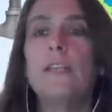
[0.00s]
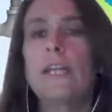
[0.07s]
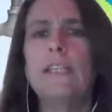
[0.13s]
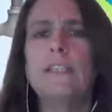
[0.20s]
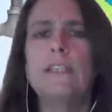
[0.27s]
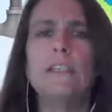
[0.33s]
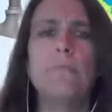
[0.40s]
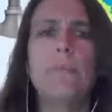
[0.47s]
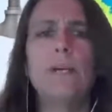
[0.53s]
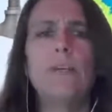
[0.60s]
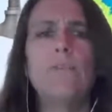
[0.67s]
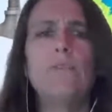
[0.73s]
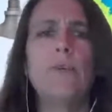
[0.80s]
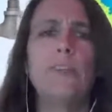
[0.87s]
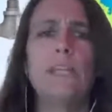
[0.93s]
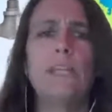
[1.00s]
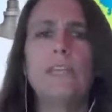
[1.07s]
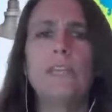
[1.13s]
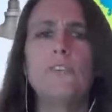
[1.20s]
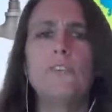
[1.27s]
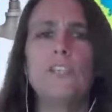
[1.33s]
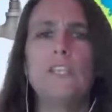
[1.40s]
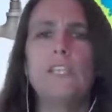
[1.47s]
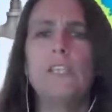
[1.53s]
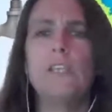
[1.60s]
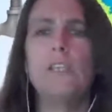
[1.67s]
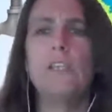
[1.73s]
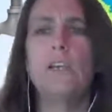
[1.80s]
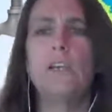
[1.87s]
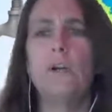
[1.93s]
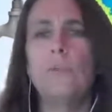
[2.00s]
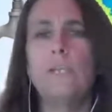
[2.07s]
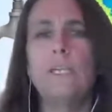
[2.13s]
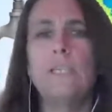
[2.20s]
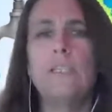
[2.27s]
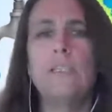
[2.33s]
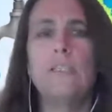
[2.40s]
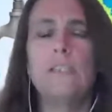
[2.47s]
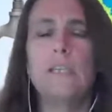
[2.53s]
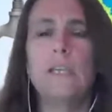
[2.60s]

like it's above what the energy code is.